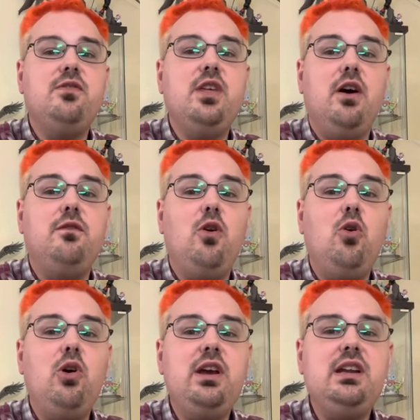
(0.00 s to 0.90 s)
the
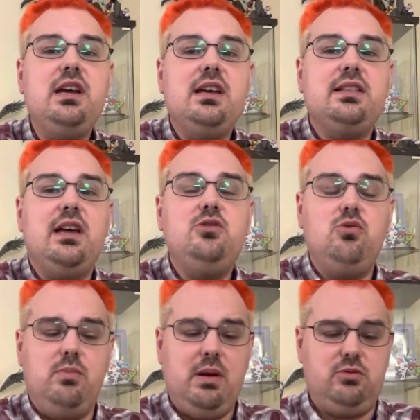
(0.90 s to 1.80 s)
Void that you
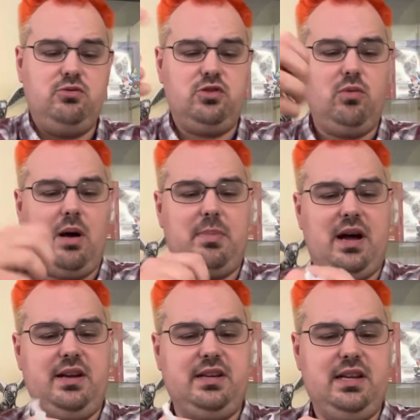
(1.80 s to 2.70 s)
will be able to swap
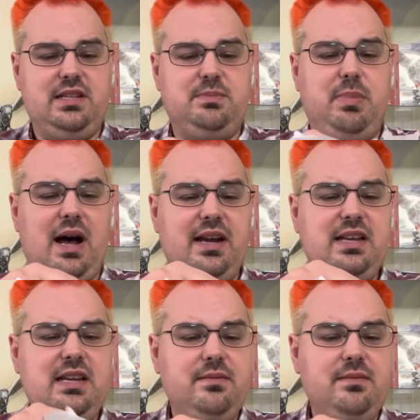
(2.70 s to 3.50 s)
onto his body.